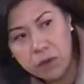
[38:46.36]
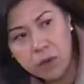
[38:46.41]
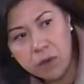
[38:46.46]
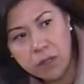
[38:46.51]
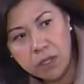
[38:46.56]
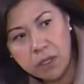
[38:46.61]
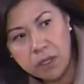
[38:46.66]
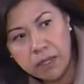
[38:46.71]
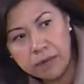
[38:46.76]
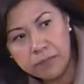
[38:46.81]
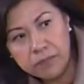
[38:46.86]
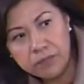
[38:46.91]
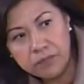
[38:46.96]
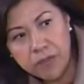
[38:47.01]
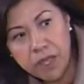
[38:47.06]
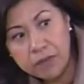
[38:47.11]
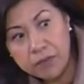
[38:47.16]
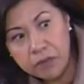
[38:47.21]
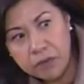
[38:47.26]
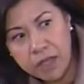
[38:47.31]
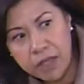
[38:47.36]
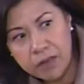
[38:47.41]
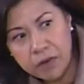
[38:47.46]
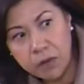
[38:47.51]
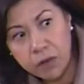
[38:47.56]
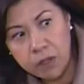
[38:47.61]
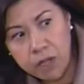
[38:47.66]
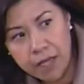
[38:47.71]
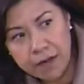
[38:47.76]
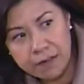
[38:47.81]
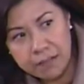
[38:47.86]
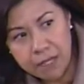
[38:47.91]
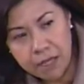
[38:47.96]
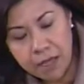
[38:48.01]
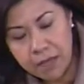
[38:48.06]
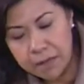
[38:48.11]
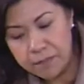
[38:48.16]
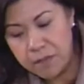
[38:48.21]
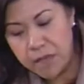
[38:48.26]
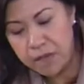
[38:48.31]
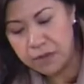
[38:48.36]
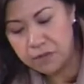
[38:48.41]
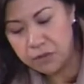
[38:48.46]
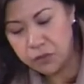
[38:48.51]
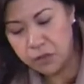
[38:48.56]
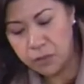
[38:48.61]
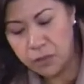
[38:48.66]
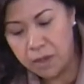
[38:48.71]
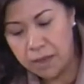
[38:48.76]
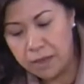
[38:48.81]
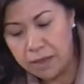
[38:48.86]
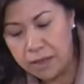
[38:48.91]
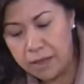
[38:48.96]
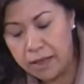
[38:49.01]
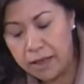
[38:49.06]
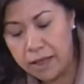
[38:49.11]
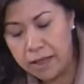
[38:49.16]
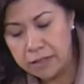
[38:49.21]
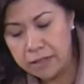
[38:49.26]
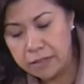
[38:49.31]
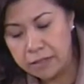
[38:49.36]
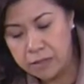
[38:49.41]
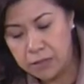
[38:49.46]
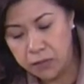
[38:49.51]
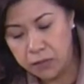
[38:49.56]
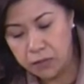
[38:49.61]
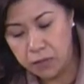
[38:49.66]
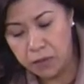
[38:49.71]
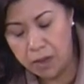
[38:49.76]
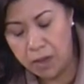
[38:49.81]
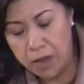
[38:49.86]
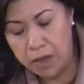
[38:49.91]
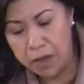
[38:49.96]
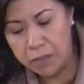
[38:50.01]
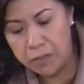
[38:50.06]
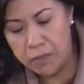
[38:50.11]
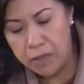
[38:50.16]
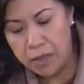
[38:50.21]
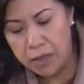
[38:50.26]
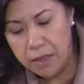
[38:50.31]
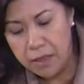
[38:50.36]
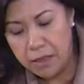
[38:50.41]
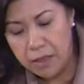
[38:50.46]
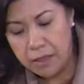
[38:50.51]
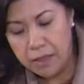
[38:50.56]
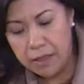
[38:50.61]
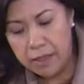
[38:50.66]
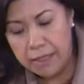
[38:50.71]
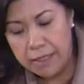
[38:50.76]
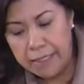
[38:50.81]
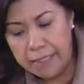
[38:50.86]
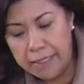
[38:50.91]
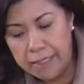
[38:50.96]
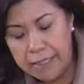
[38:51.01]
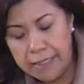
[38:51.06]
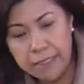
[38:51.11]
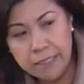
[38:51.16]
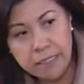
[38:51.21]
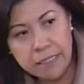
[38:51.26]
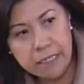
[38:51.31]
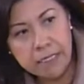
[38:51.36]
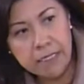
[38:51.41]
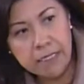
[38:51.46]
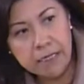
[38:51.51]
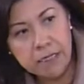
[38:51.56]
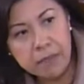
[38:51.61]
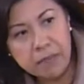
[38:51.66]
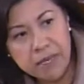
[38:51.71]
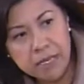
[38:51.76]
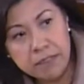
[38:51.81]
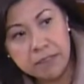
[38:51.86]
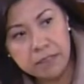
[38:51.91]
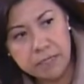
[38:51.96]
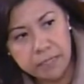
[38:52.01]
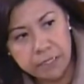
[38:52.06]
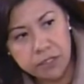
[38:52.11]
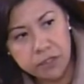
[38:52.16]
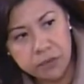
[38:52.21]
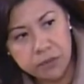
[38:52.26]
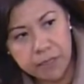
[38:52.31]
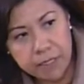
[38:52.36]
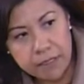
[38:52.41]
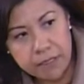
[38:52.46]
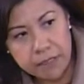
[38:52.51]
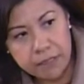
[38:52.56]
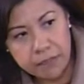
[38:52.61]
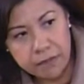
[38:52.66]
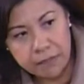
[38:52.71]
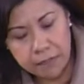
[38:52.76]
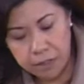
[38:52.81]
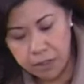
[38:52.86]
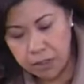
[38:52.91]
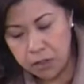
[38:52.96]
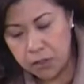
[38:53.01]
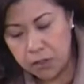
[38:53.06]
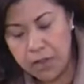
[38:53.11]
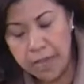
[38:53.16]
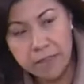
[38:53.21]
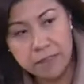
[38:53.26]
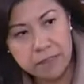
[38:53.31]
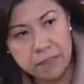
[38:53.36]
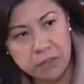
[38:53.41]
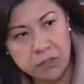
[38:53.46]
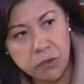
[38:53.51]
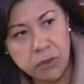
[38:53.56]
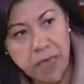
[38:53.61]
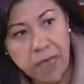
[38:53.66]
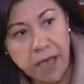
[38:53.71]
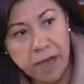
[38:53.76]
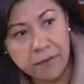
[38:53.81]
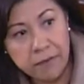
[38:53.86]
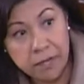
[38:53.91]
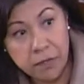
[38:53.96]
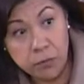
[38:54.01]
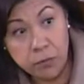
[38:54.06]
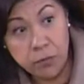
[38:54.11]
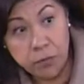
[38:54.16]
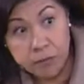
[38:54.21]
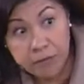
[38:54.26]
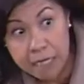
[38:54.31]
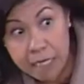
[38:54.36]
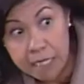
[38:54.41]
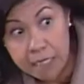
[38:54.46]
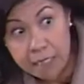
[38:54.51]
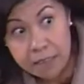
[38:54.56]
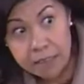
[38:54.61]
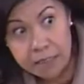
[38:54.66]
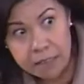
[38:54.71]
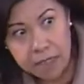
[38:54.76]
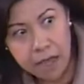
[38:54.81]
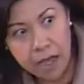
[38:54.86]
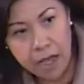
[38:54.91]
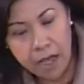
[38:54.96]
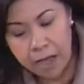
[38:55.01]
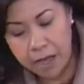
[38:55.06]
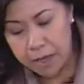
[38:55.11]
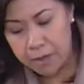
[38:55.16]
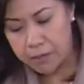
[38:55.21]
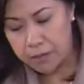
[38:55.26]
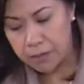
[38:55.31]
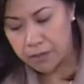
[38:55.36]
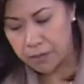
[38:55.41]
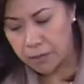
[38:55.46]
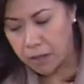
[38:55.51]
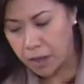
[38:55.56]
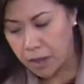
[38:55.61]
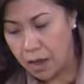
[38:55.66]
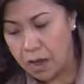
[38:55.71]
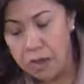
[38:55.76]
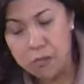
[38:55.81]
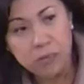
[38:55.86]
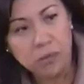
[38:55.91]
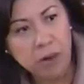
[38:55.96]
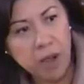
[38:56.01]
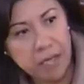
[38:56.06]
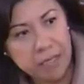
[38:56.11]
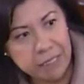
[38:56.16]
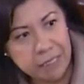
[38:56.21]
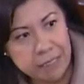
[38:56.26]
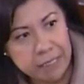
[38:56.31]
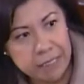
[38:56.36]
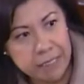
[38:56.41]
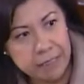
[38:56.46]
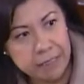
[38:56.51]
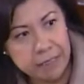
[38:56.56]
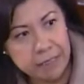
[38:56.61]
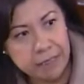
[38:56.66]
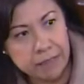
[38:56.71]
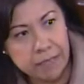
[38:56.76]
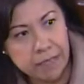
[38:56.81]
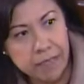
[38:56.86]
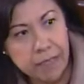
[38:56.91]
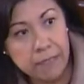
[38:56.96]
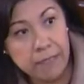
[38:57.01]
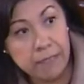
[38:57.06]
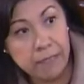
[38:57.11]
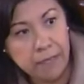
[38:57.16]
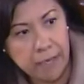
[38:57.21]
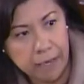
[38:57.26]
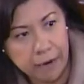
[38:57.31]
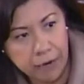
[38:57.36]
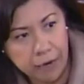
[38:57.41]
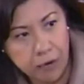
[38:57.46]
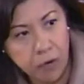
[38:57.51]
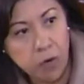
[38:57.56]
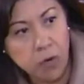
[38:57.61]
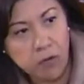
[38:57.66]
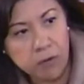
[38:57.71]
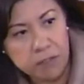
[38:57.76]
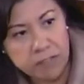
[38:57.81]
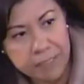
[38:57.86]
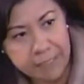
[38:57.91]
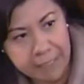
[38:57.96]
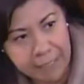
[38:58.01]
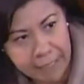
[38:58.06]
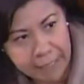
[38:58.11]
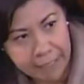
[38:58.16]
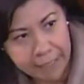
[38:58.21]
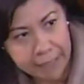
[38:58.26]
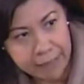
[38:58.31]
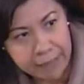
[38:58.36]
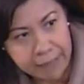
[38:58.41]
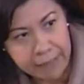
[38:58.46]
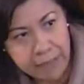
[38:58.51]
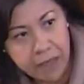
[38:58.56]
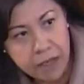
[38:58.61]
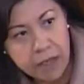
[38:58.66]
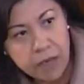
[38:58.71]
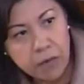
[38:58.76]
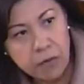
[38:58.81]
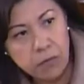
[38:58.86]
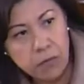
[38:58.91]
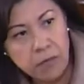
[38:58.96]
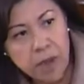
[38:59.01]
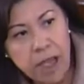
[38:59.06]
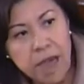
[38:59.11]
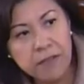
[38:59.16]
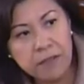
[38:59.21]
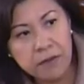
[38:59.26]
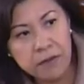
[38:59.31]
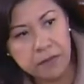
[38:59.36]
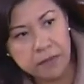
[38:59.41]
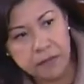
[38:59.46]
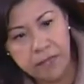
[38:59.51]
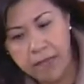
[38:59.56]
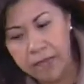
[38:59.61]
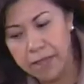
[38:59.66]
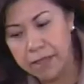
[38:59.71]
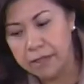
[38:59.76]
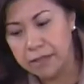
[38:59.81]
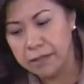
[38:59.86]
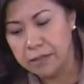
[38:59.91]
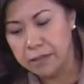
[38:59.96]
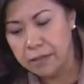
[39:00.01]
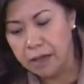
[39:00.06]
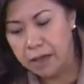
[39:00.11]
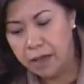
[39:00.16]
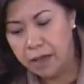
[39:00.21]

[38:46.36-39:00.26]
basically. I don't have a whole lot of time. I do want to ask you, is it in the best interest of the U.S. to have a robust process there overseas rather than